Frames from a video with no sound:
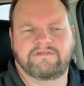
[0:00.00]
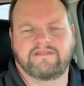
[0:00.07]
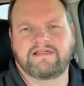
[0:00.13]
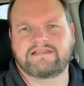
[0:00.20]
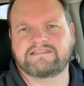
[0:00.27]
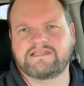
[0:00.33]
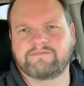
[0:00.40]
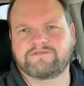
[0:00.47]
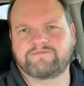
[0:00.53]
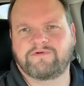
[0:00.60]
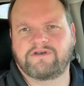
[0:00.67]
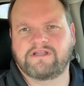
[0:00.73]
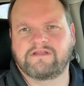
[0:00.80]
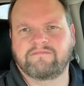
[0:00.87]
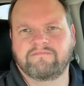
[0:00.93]
Now that seems
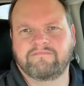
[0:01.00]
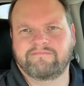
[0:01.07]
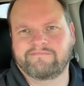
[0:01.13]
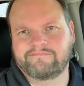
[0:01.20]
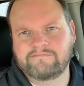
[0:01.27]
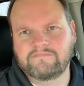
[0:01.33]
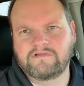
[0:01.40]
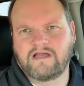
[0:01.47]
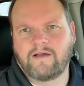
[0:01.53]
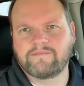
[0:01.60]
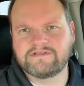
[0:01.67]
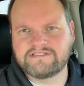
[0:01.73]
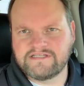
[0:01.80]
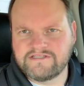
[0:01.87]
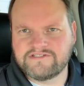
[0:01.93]
pretty
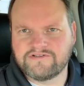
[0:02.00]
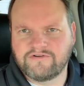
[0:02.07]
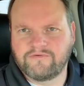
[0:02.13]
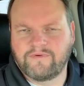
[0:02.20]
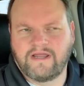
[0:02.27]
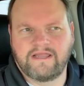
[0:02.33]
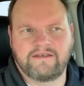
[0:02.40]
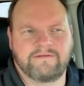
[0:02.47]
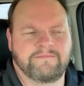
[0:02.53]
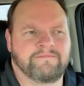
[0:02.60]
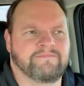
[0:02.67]
commonsensical, right?